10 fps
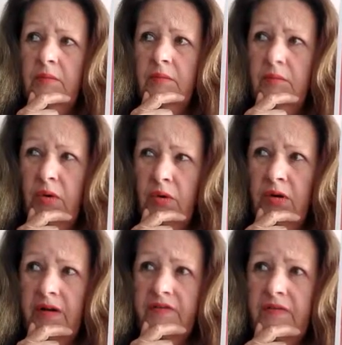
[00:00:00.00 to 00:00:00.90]

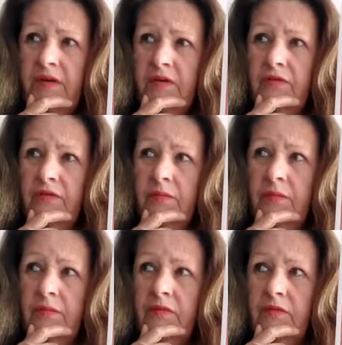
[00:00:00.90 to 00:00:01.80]
more, I feel,
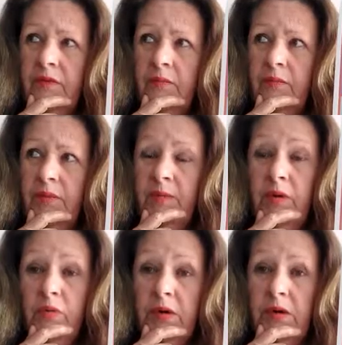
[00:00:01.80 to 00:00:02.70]
from people
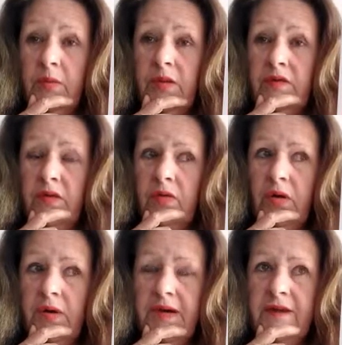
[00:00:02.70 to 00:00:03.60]
you work with, so
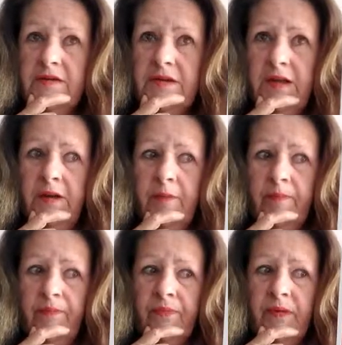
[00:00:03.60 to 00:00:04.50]
colleagues,
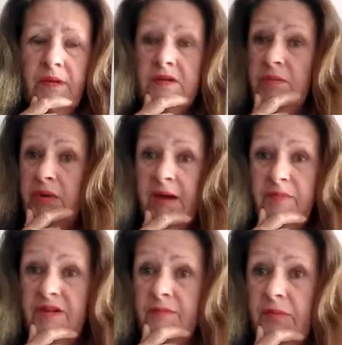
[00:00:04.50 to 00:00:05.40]

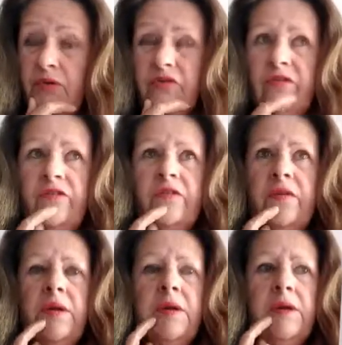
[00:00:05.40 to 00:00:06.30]
perhaps even bosses,
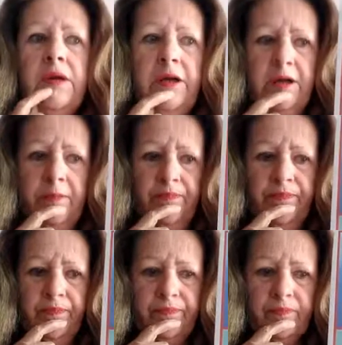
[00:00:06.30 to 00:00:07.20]

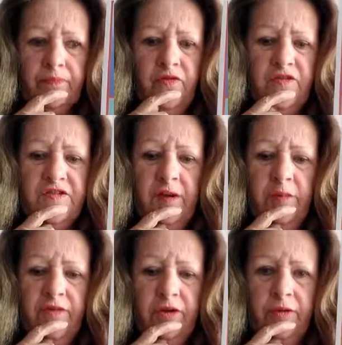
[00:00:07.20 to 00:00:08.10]
for
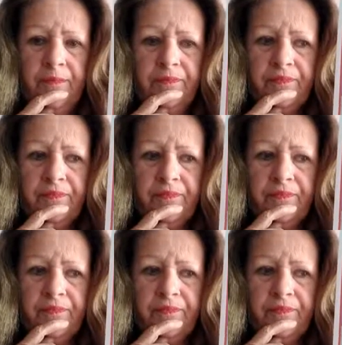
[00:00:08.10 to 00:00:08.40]
some of you,